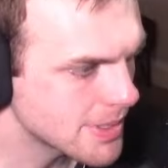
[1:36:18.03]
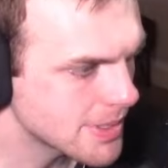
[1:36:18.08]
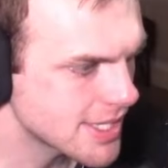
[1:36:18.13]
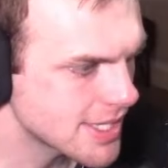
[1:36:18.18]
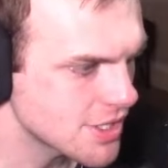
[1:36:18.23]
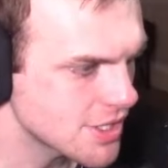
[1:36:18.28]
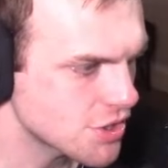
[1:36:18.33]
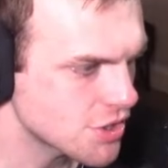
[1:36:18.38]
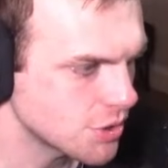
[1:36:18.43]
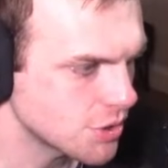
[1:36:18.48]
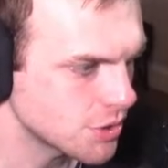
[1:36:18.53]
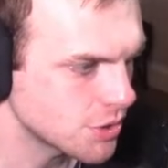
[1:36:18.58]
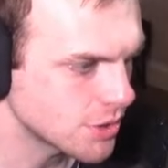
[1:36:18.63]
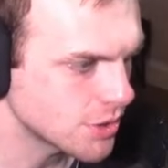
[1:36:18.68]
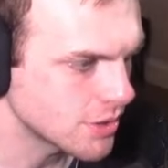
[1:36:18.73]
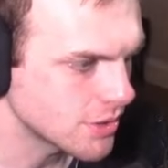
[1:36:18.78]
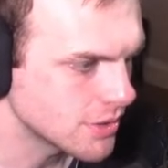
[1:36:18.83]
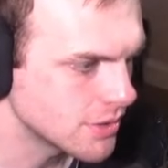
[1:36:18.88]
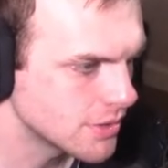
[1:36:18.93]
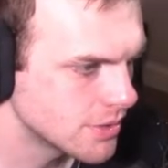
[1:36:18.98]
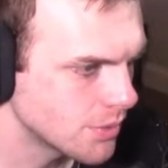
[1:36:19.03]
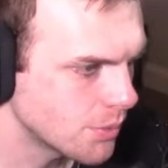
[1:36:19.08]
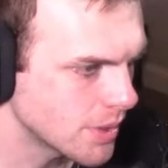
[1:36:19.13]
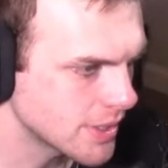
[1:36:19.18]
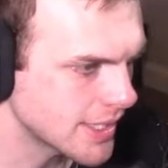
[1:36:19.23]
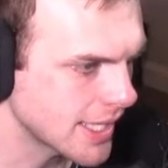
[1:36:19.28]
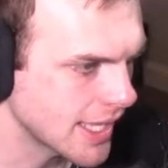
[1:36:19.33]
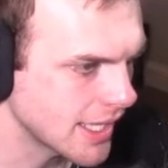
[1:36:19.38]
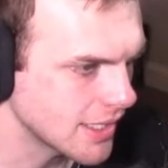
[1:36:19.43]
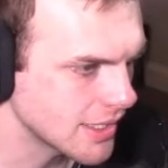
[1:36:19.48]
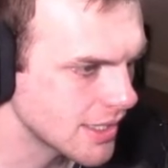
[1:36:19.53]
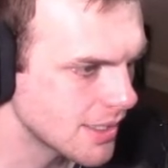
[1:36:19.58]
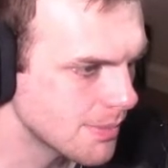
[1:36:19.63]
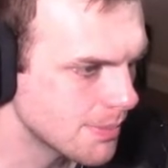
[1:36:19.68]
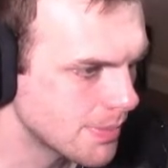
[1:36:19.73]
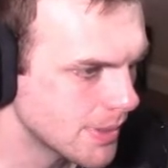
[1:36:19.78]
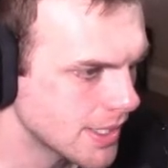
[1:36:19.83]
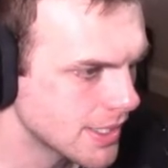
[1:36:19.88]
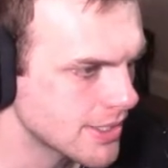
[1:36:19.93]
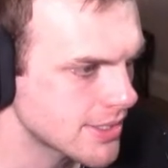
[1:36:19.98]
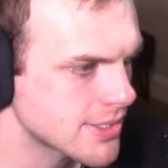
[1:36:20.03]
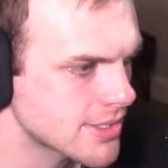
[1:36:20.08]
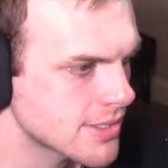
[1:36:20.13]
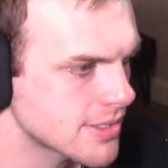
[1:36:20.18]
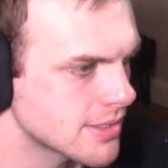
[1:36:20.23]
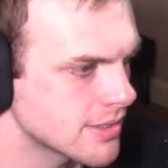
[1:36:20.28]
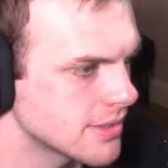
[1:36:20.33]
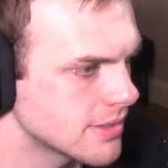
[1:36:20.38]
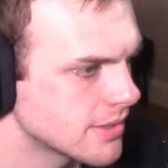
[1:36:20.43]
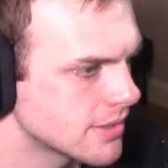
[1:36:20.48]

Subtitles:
potential what the hell he picks,